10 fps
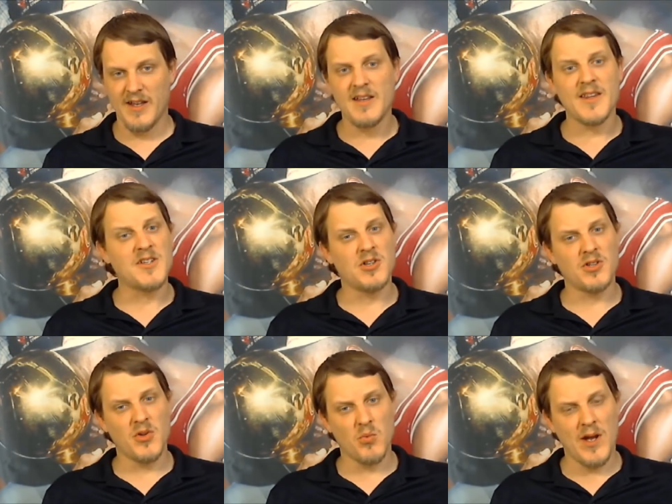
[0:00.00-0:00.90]
They
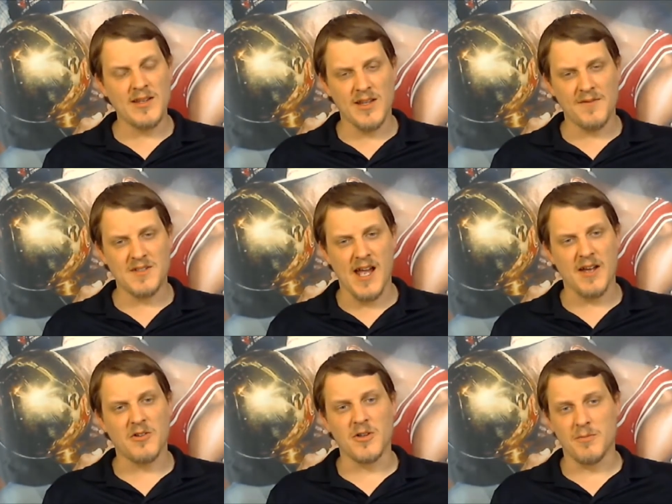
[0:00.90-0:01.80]
took the right left
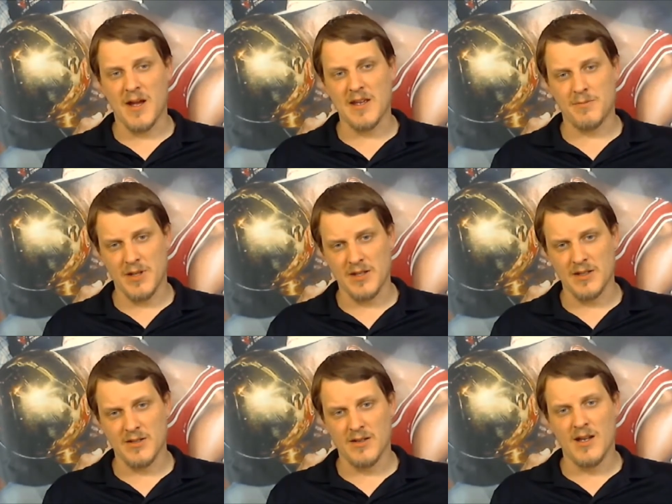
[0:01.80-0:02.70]
tackle, in my
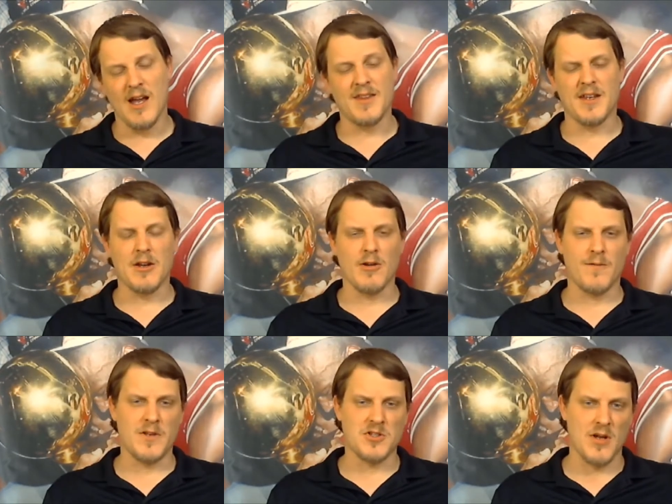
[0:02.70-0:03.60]
opinion. I think Eric
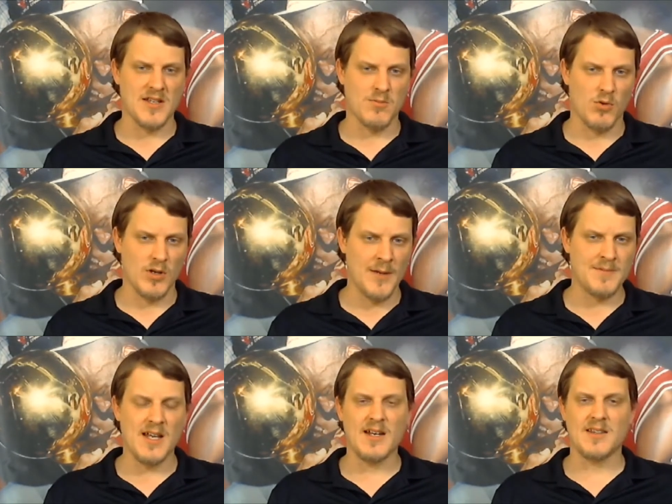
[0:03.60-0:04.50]
Fisher has more
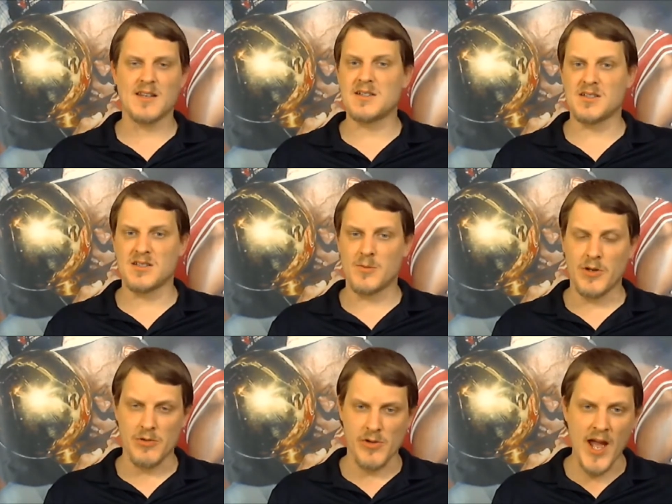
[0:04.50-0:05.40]
upside. I think he's a
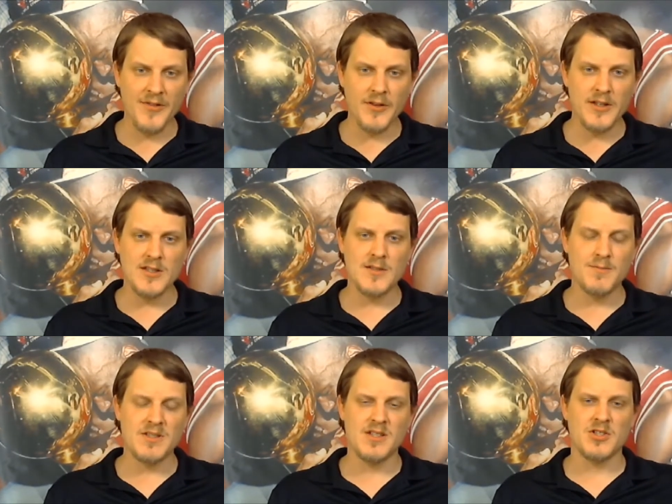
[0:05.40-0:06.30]
superior athlete at the
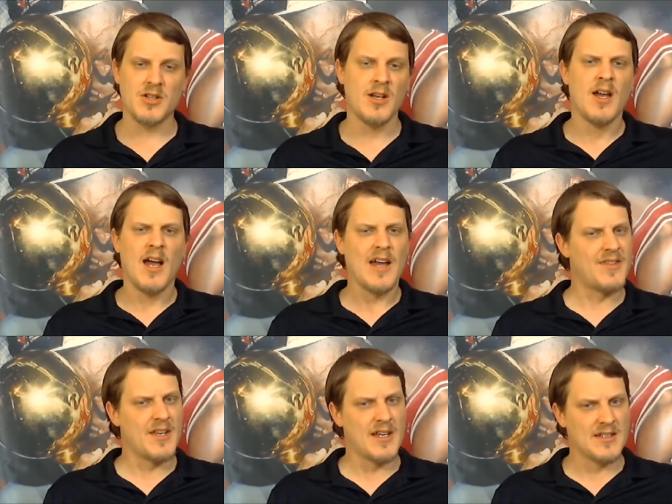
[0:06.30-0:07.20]
position. I
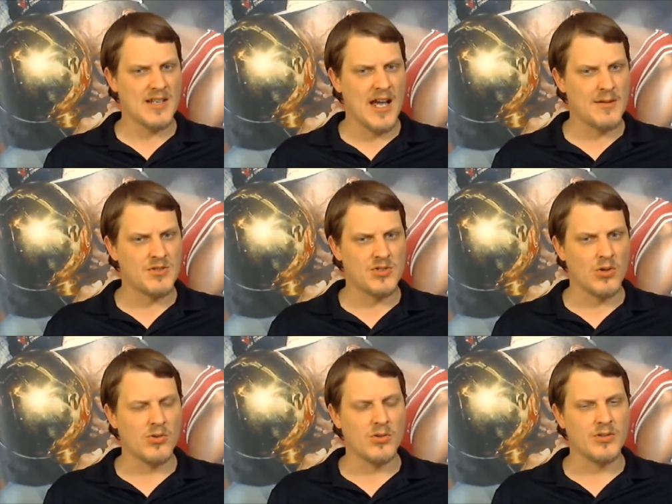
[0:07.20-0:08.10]
think at times
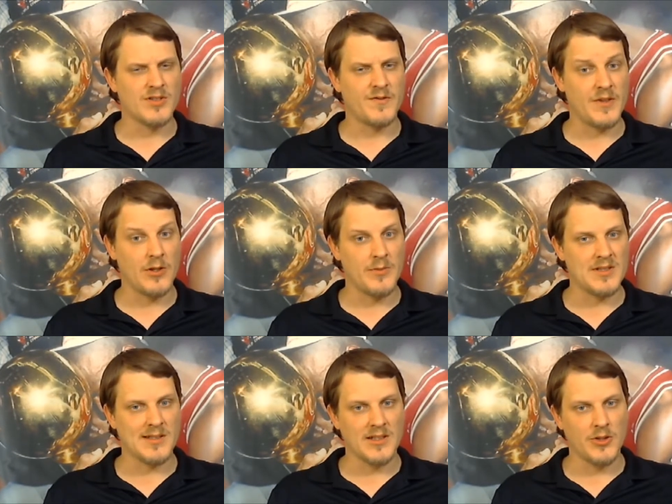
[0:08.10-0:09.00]
Joeckel's film
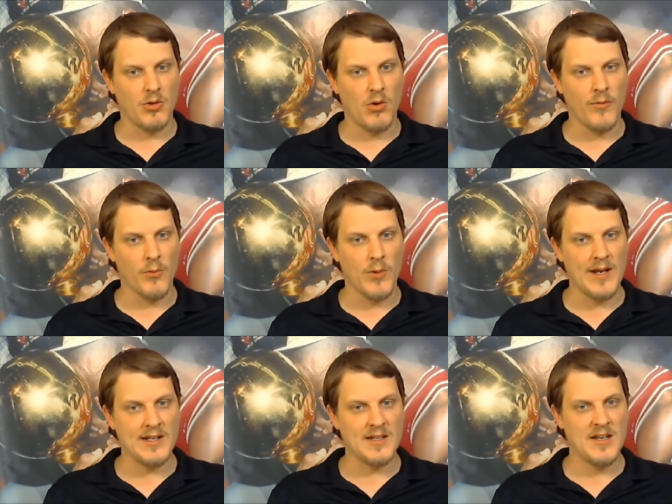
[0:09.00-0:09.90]
is a little
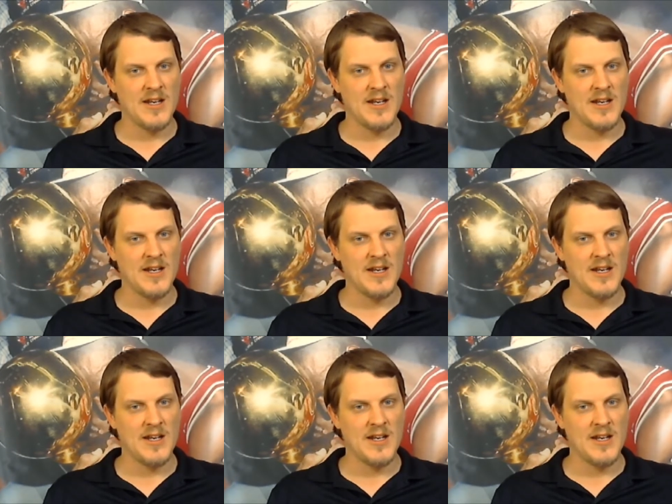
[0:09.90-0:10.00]
overrated